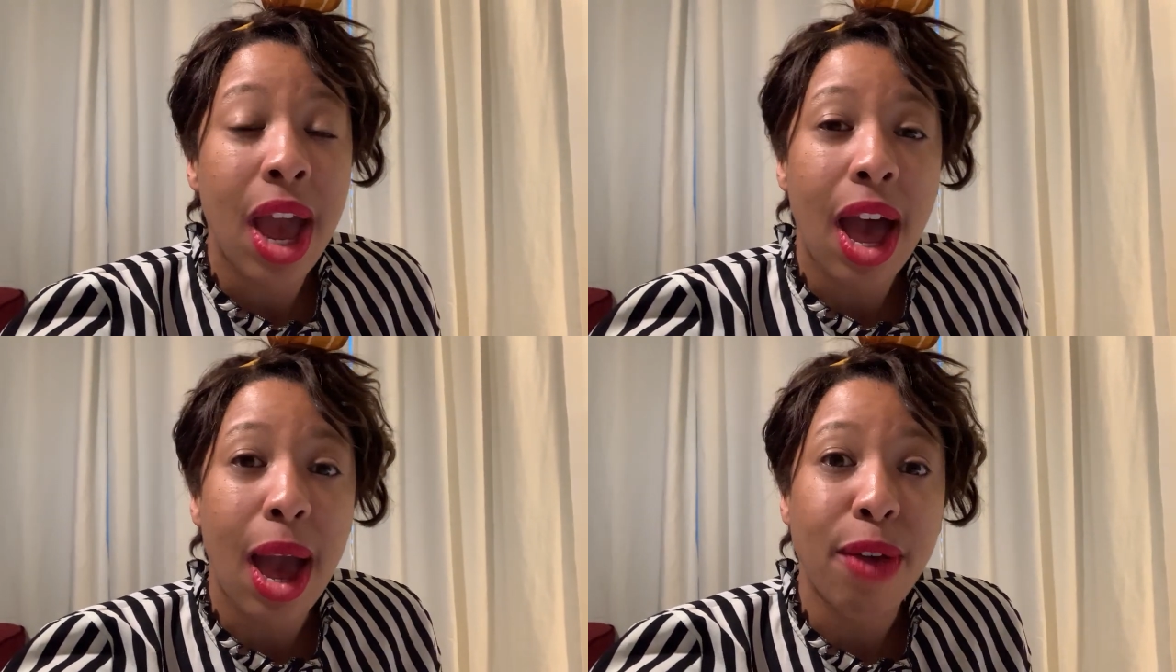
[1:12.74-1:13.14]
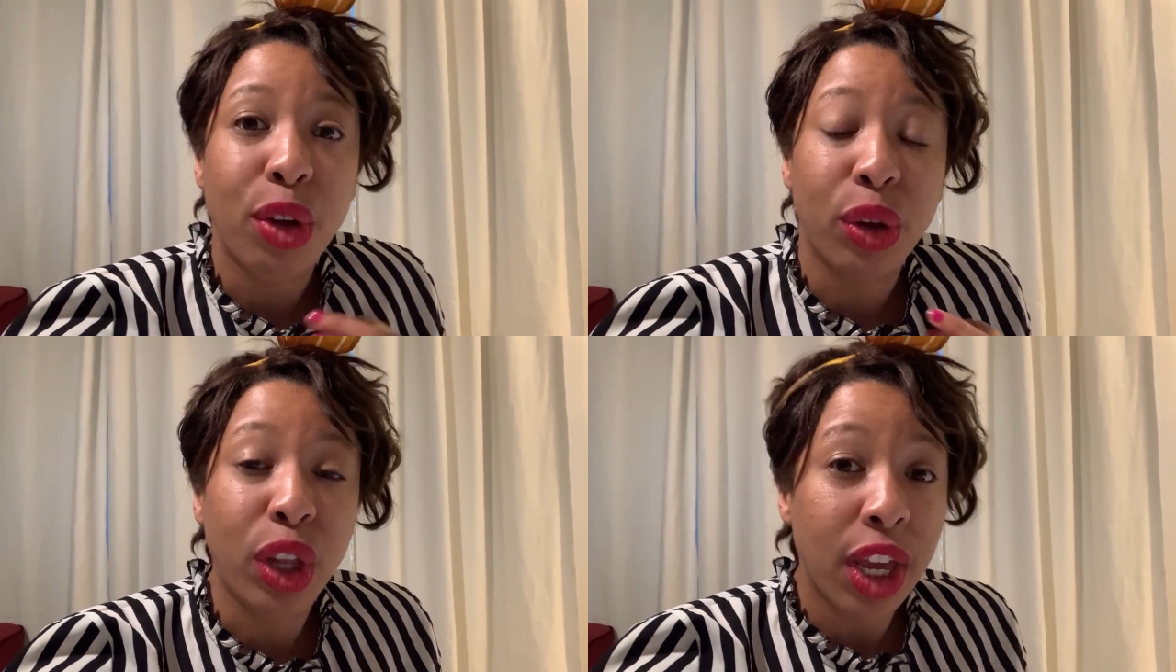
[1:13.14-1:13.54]
if
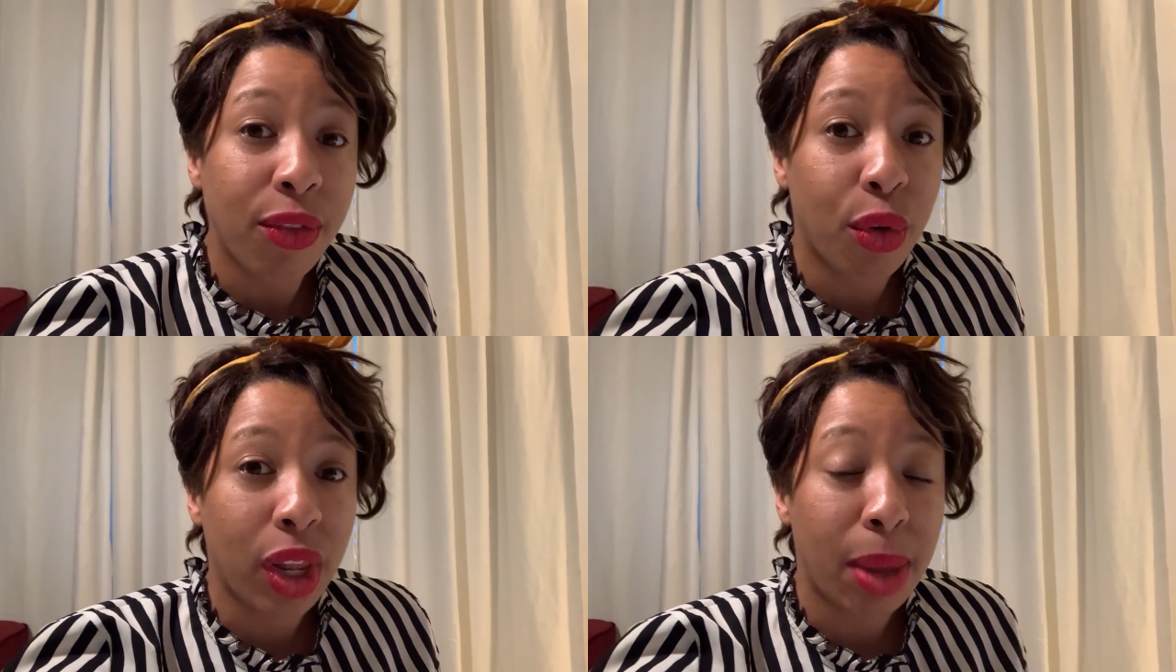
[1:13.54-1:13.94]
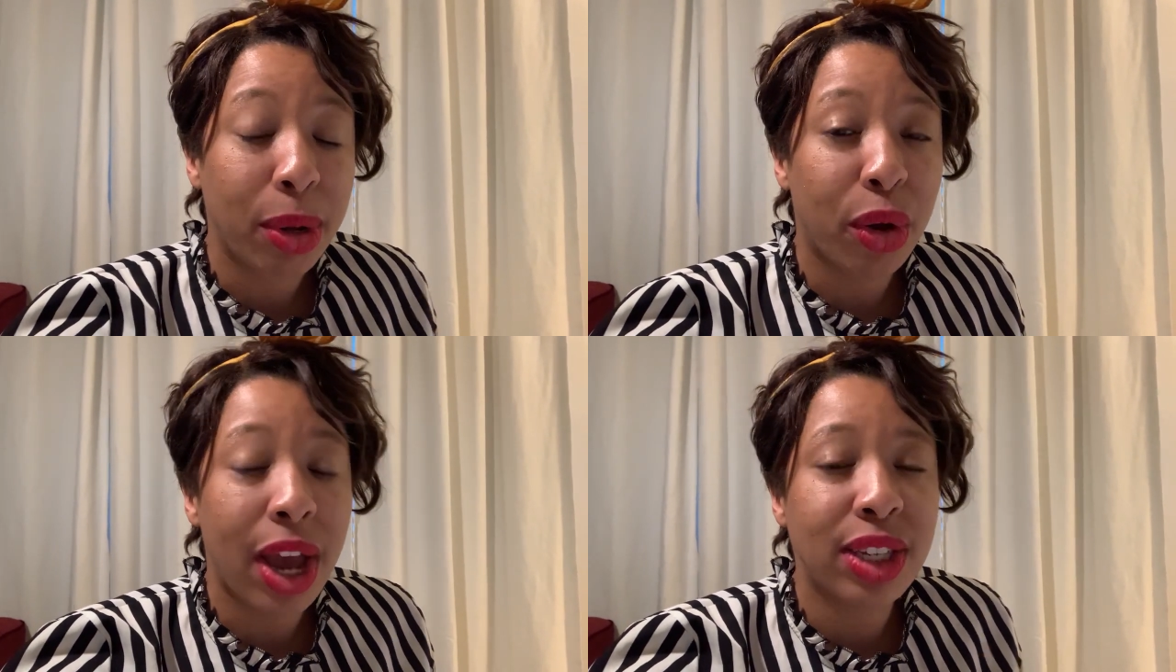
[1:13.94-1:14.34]
you're looking for
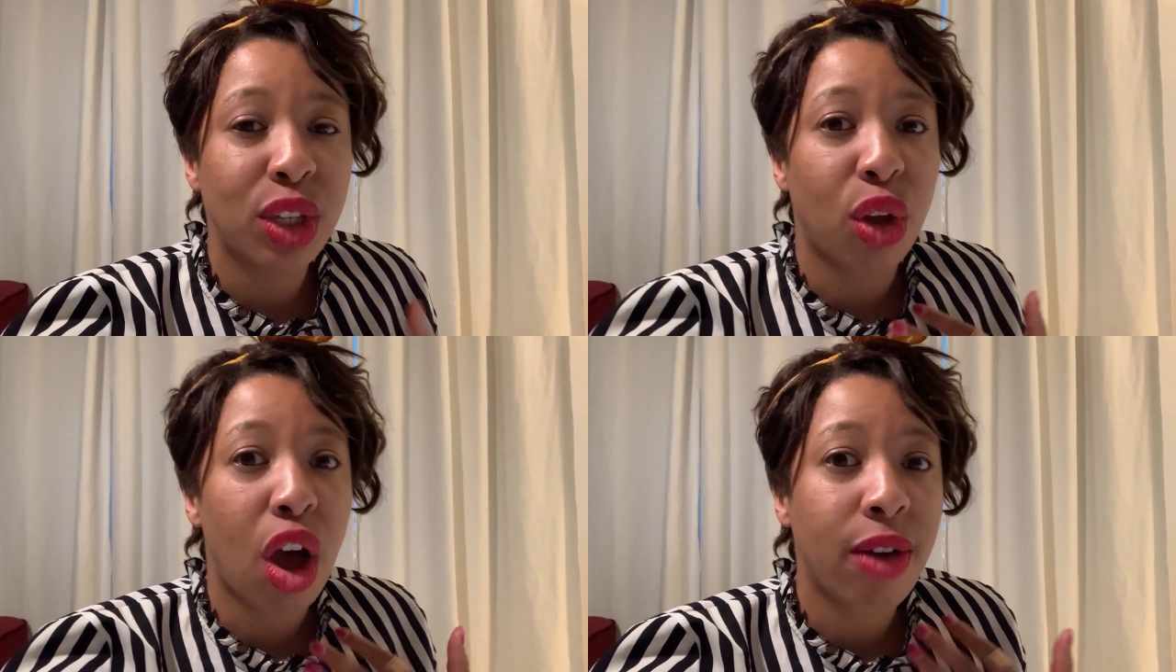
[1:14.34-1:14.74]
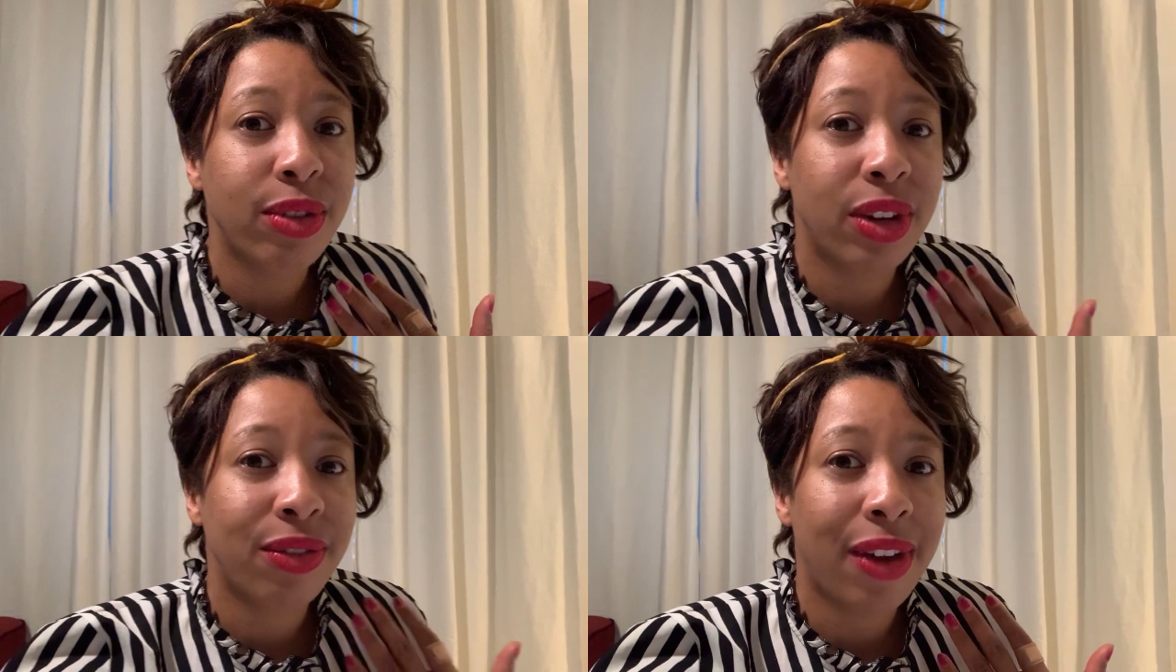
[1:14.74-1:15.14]
lemongrass, you'll
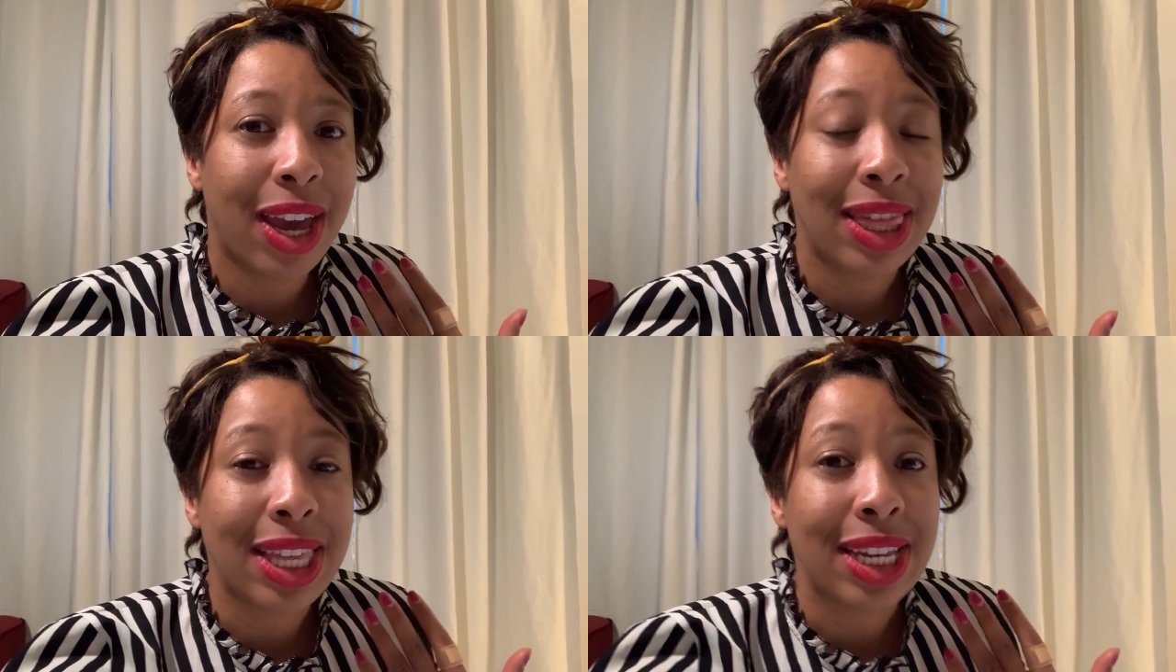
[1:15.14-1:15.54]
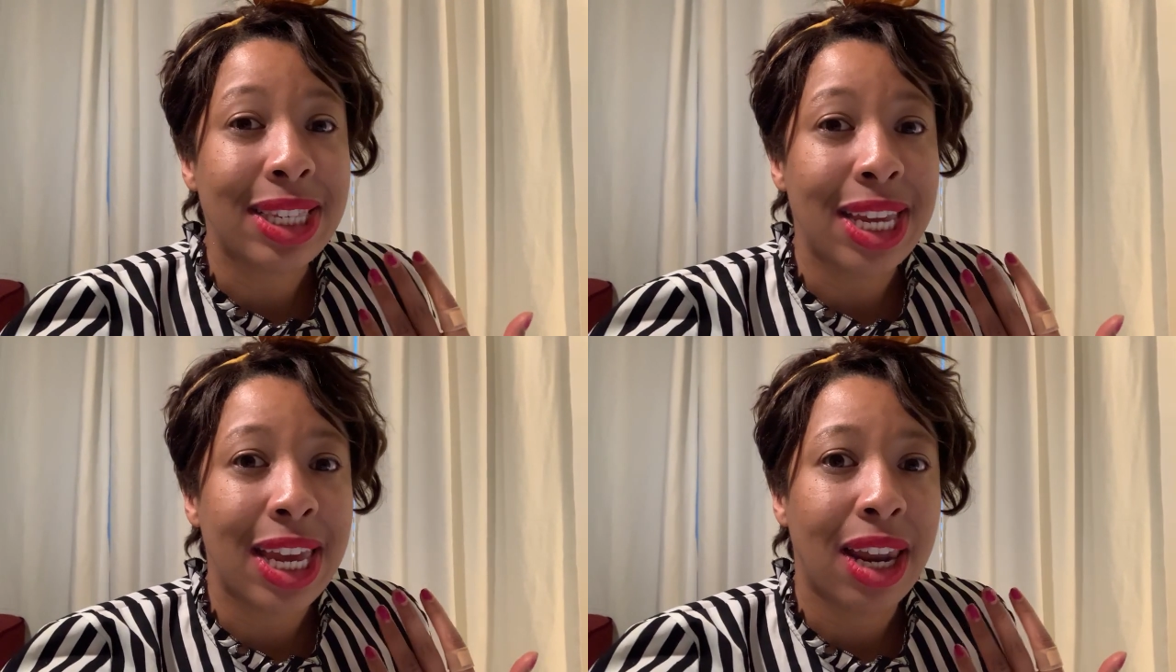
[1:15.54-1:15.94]
often find this
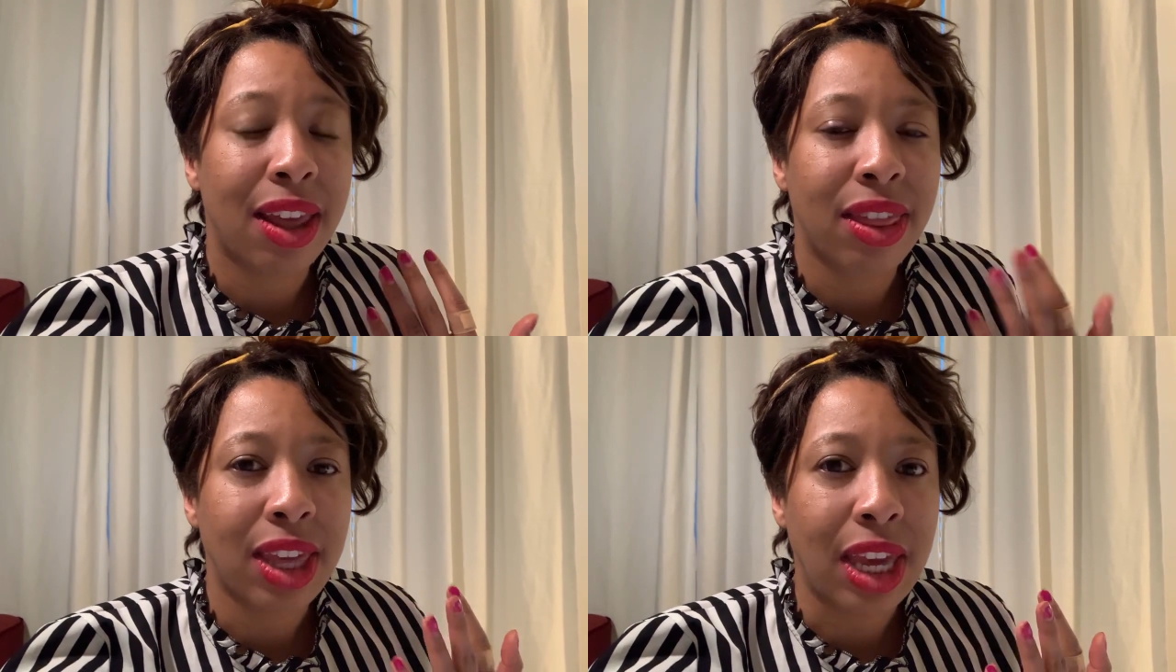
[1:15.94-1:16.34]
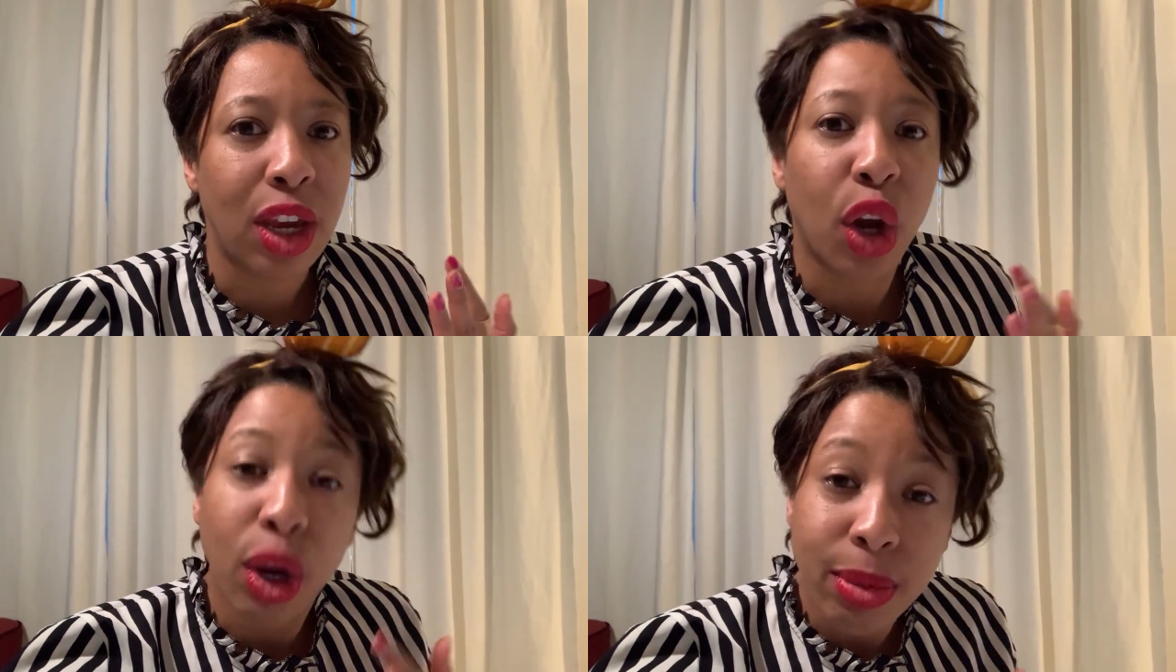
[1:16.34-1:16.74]
in the
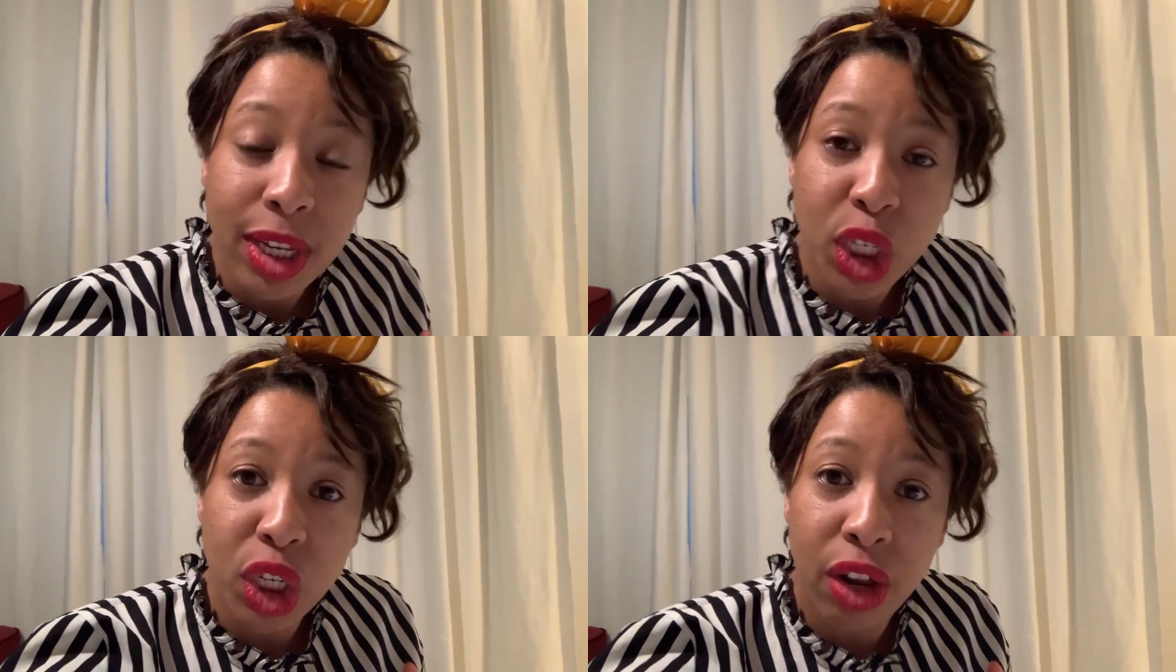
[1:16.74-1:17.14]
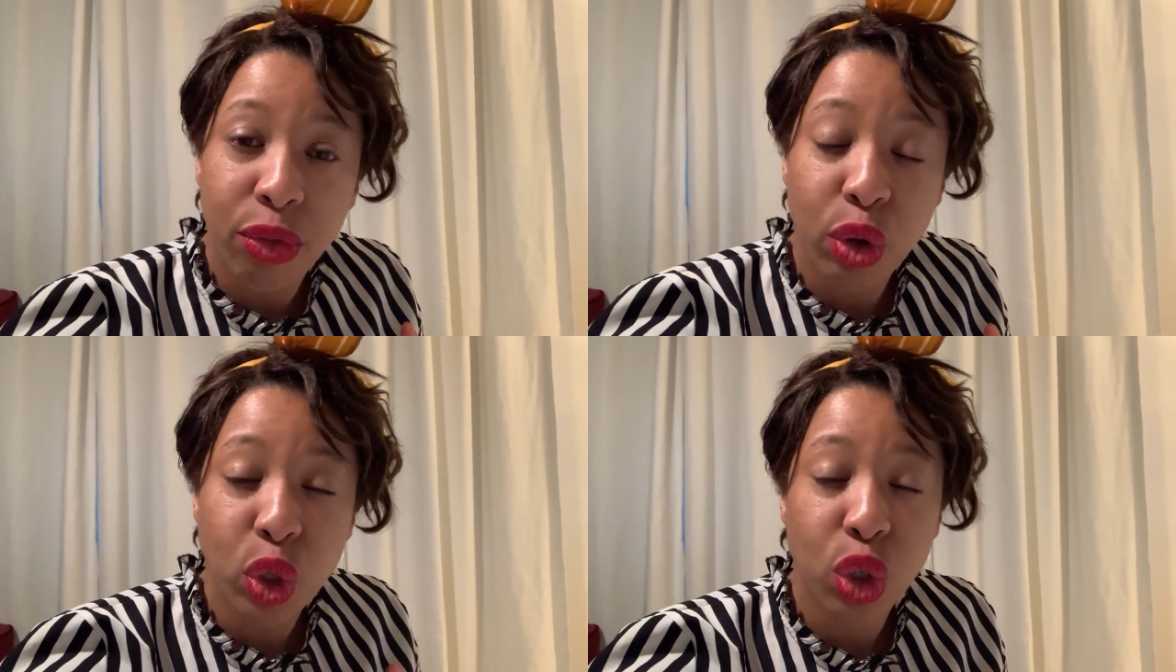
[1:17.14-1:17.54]
herb section of
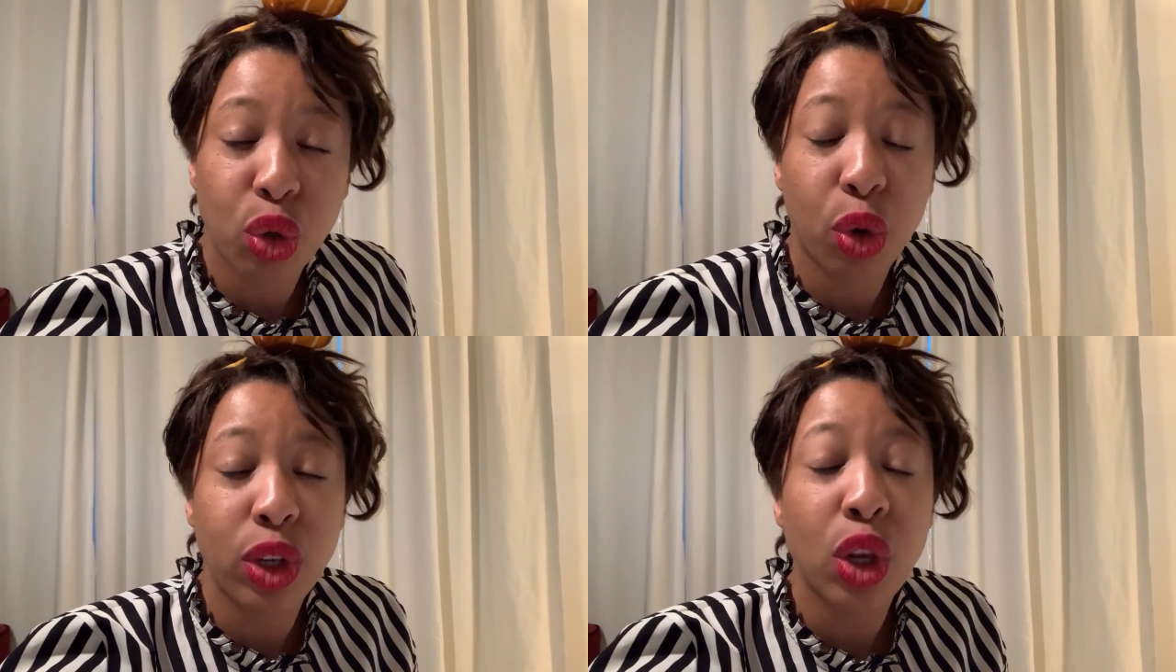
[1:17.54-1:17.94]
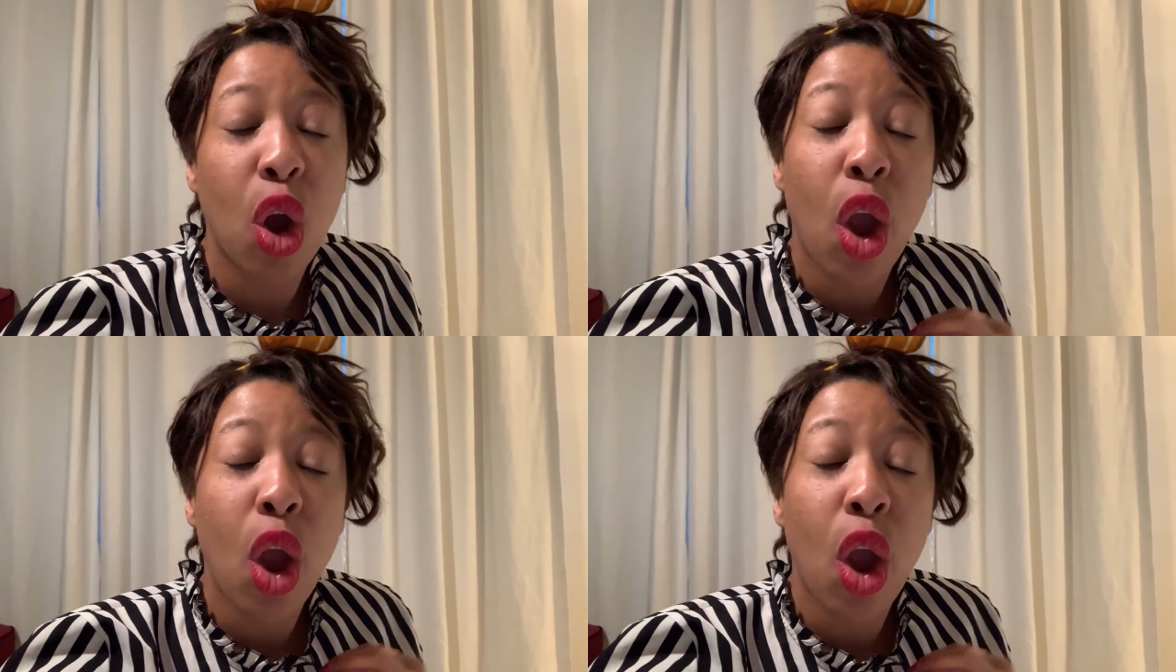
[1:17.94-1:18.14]
grocery stores.